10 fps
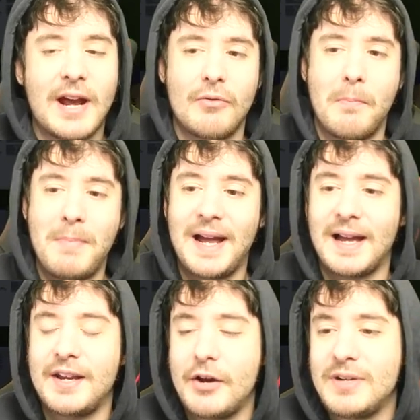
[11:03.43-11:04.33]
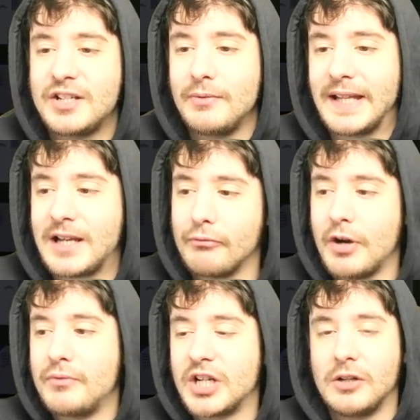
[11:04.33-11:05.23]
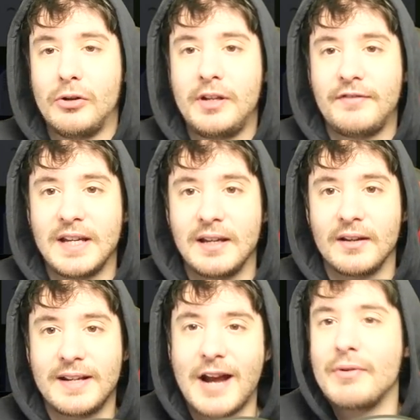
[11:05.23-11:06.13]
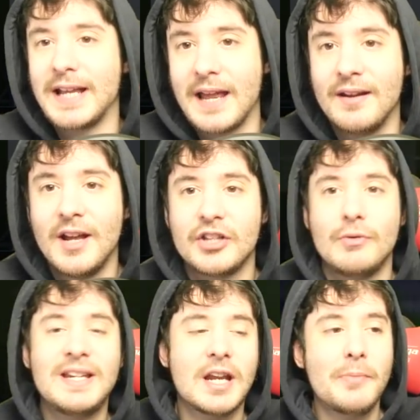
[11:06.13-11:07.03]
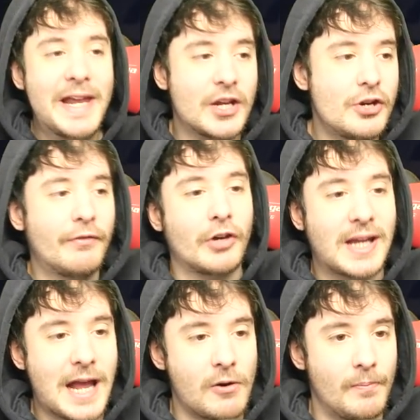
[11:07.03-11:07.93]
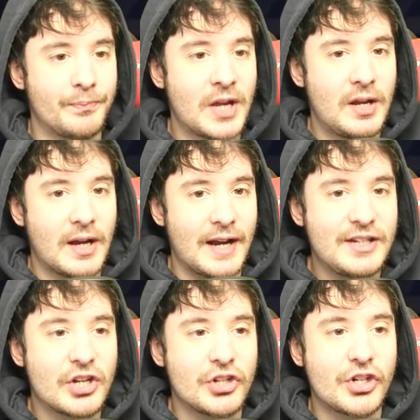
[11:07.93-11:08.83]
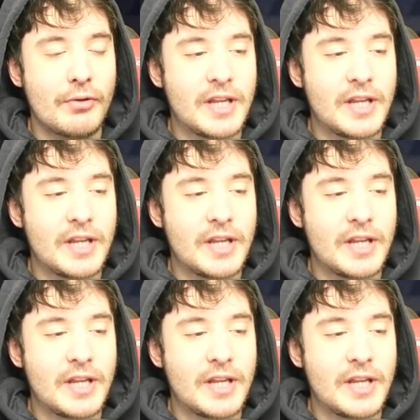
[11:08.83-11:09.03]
now, Matt, I know he's doing like a Road to Glory thing now and again. So he's going to make another account and he's going to show